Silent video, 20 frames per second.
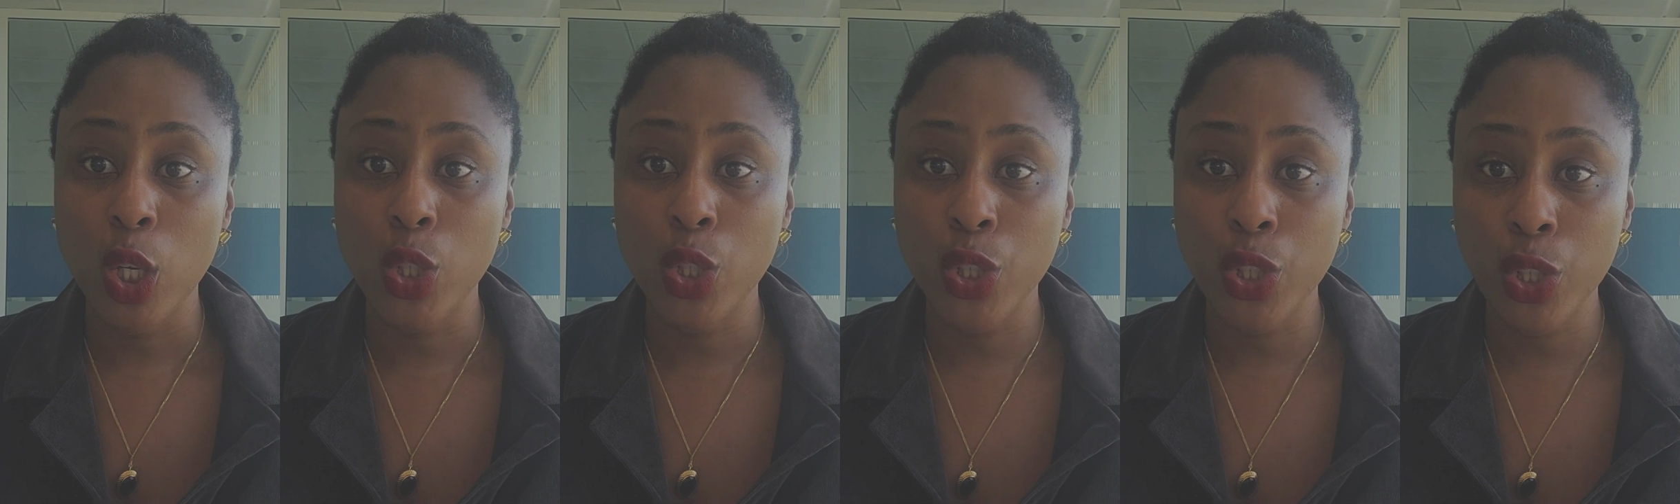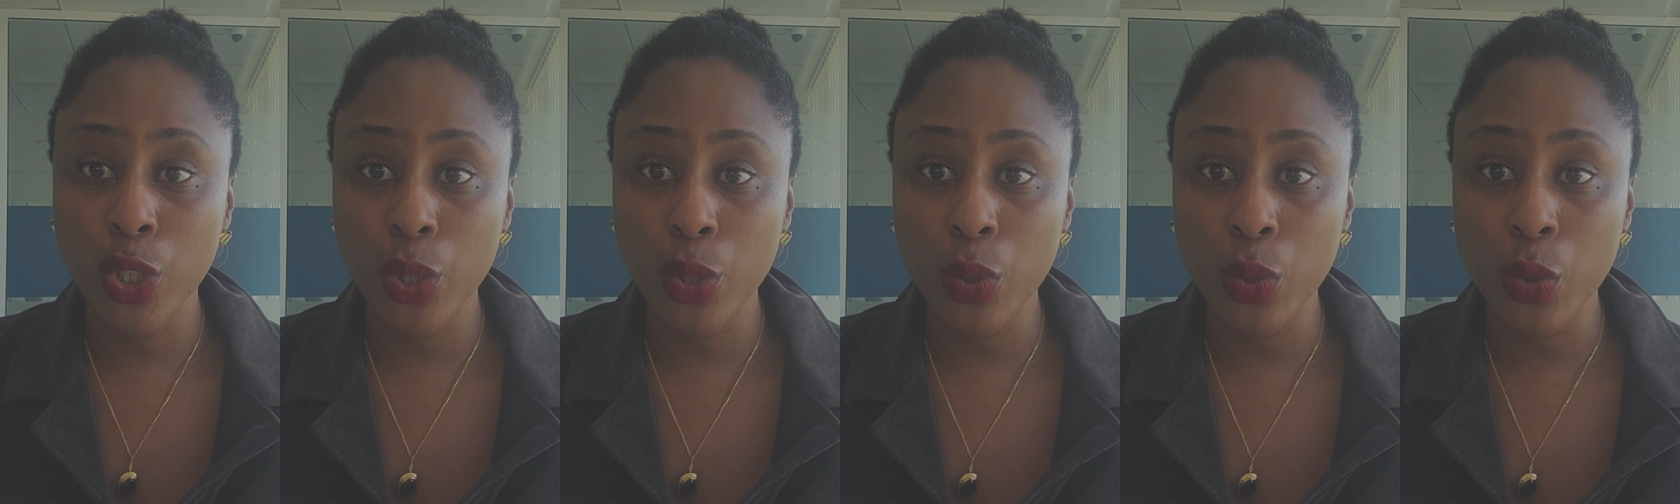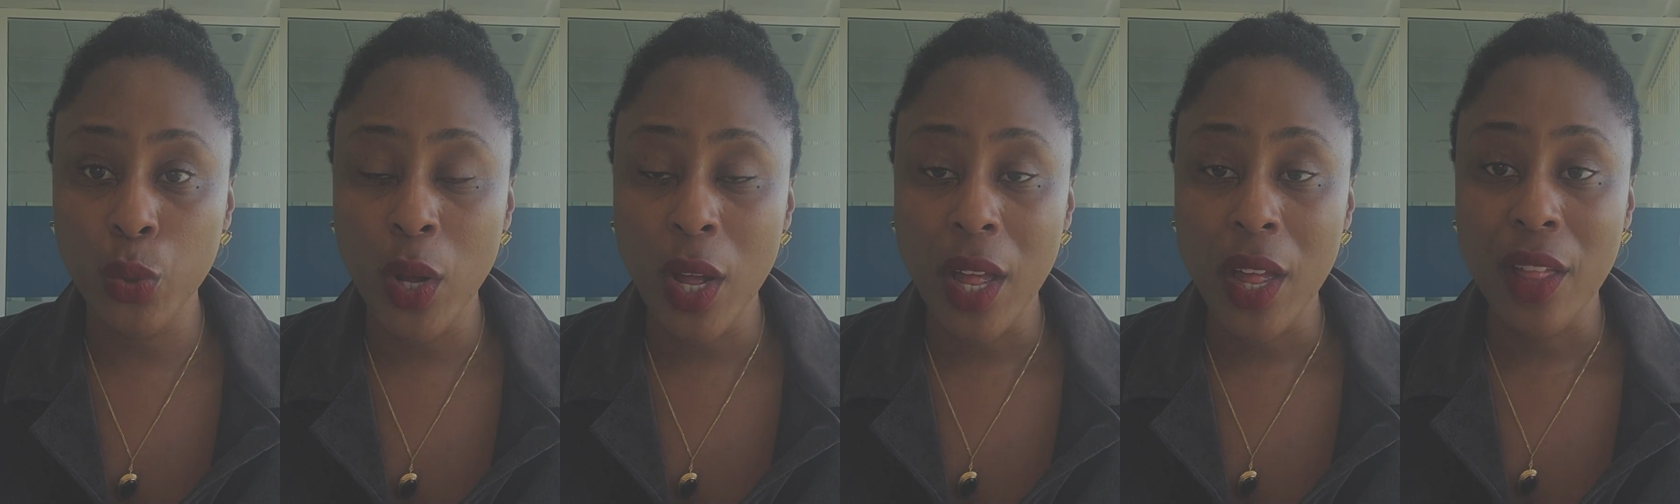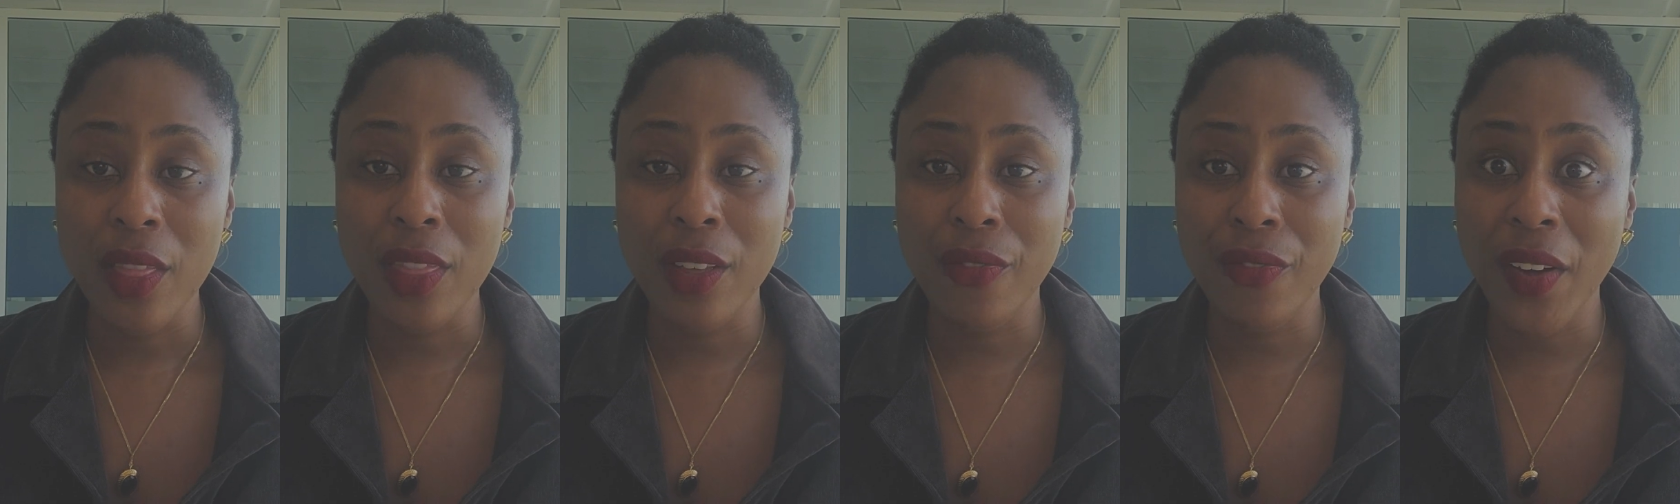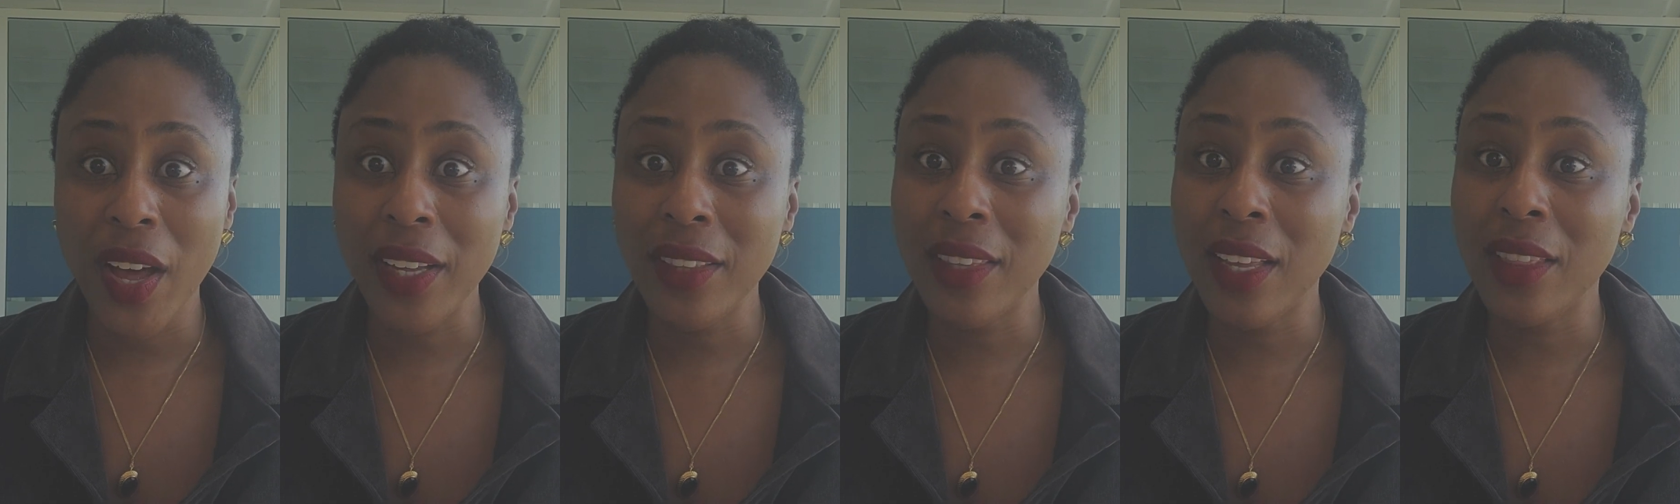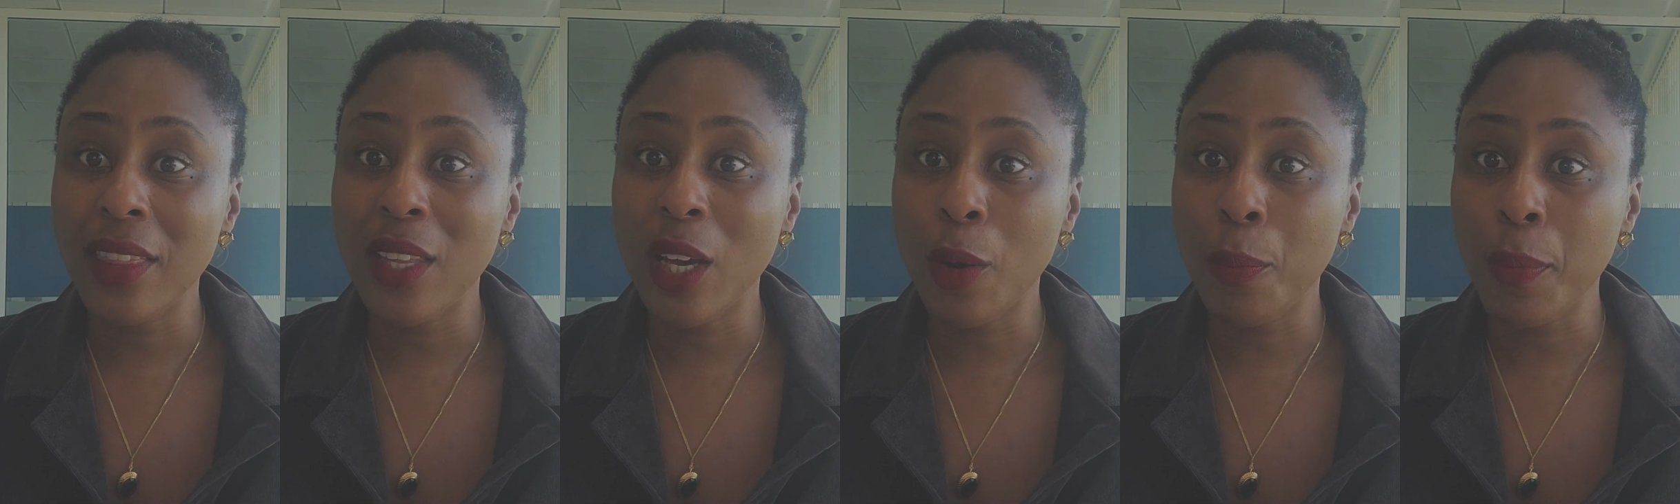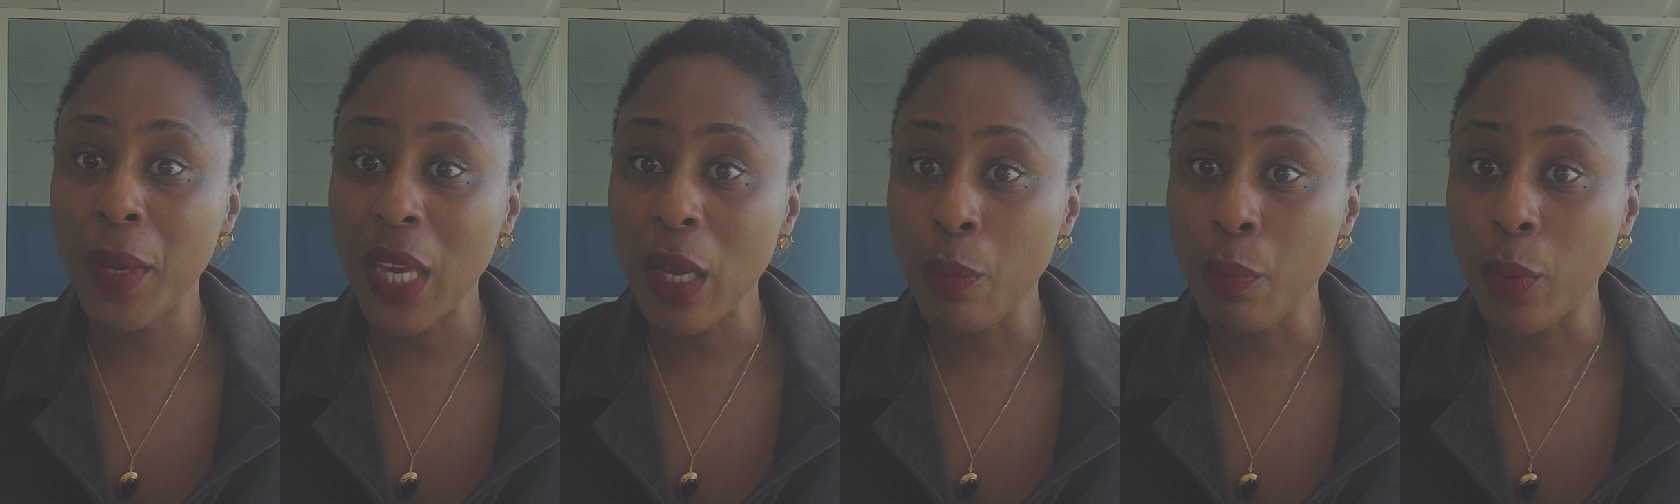Two, the fact that there are
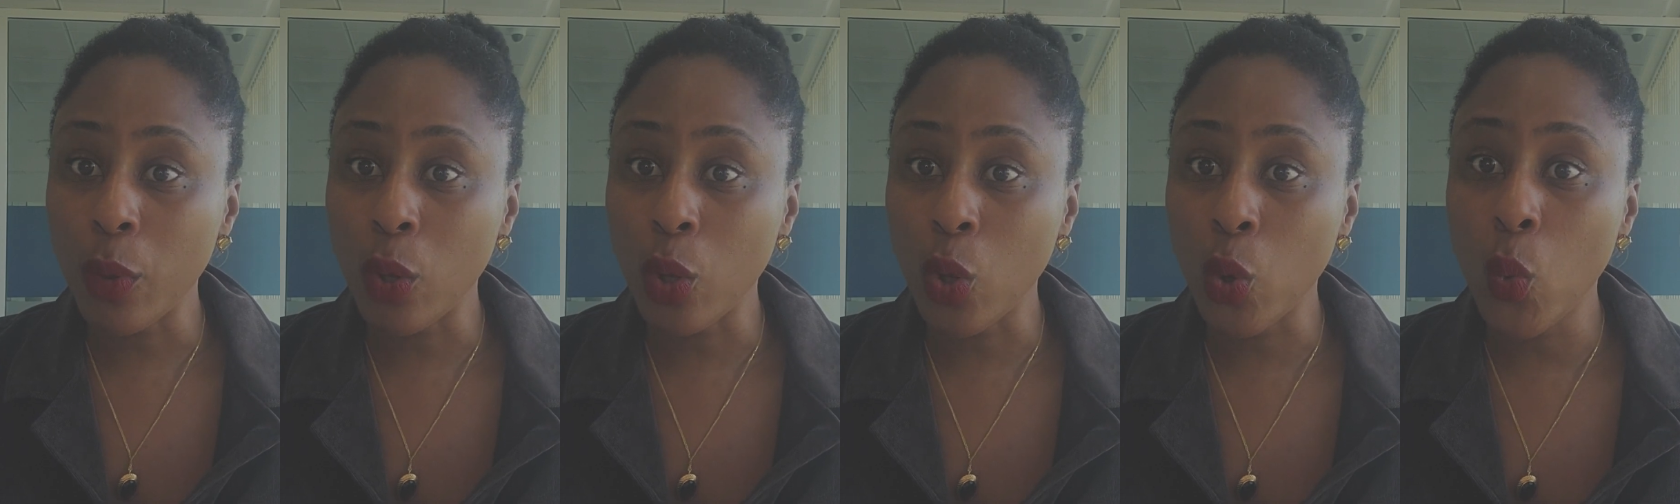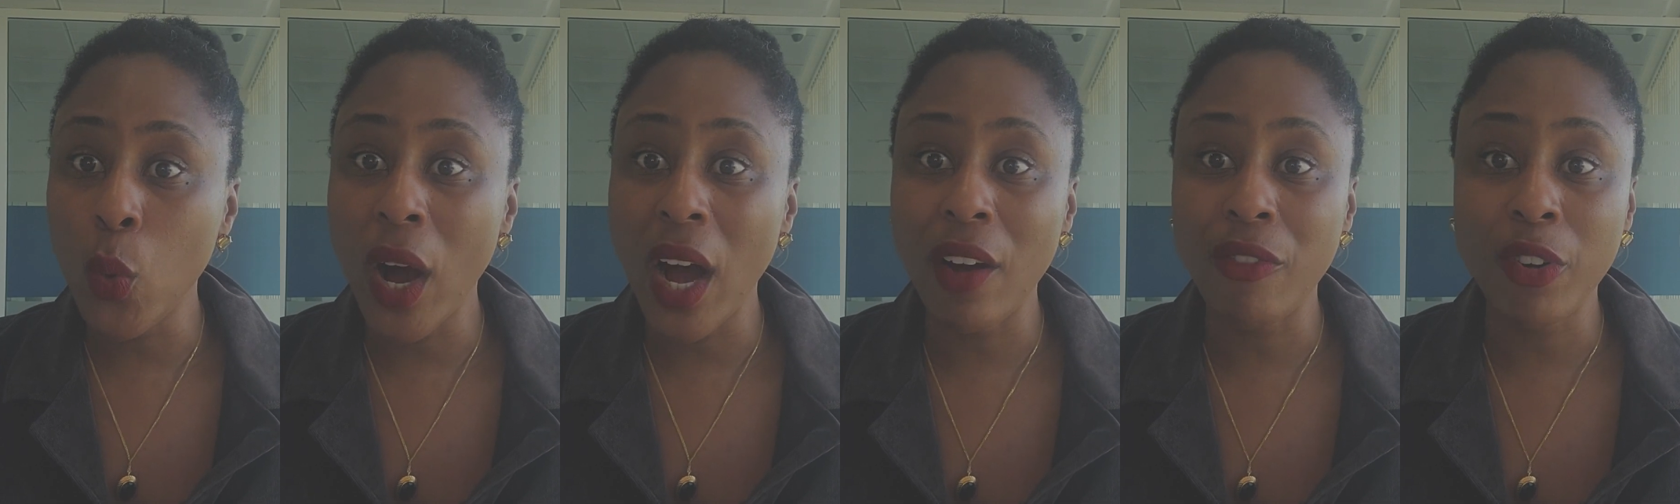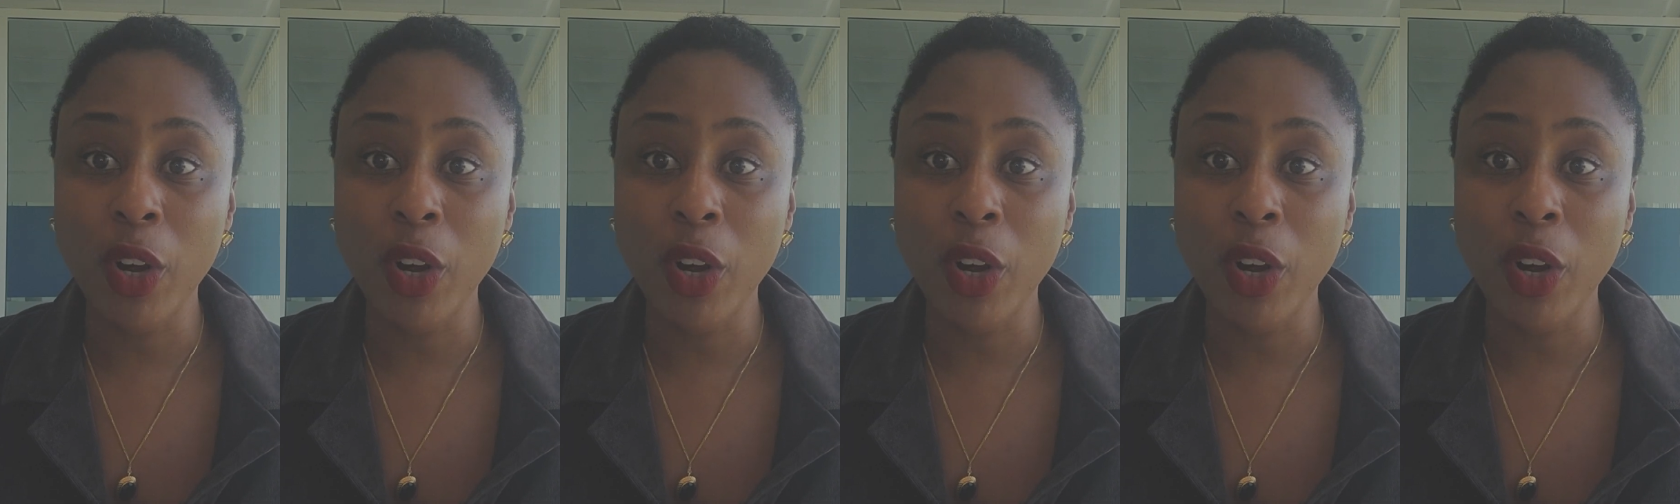people who have